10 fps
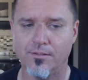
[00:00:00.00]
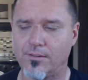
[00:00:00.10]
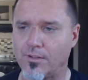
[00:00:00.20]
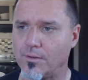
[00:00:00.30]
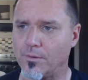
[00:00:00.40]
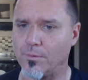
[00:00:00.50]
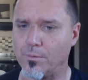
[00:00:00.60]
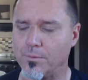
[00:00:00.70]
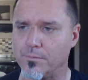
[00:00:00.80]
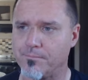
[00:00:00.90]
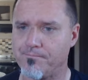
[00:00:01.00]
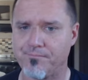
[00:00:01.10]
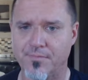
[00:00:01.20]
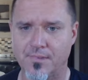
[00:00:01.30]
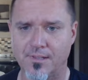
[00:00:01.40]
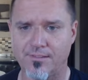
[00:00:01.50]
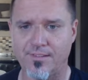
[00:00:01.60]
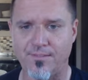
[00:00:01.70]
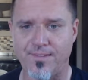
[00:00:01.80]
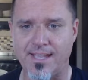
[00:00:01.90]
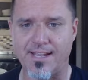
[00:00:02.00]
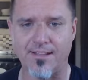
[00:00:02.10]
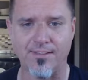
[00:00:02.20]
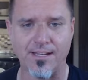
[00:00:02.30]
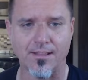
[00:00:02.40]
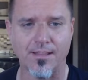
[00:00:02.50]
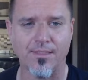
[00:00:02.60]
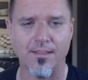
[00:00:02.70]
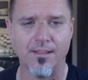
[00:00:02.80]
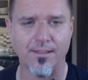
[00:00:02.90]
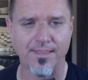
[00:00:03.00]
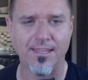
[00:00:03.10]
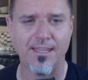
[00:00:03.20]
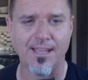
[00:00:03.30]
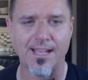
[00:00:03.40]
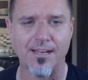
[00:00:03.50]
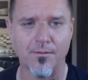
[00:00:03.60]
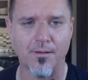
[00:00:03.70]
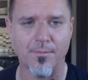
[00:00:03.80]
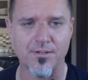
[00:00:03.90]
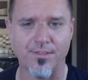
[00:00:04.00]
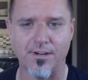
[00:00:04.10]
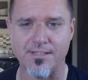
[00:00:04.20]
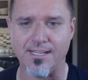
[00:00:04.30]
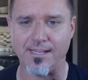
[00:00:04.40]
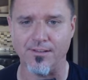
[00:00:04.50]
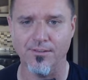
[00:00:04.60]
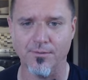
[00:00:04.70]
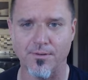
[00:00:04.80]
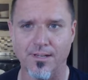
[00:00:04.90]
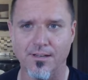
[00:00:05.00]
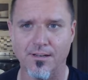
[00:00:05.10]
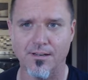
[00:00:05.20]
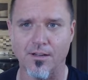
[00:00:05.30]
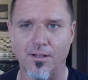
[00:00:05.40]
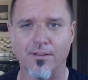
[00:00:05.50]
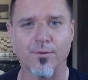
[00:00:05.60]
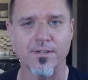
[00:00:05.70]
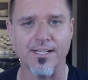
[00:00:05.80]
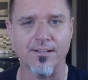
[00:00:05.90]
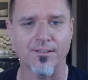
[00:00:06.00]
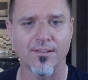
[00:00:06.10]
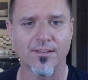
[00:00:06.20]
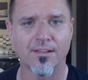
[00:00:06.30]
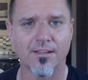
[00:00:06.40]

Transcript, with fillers: So let's see if he has any, I, I think he had a bunch of 13s, right? No, they're 14s.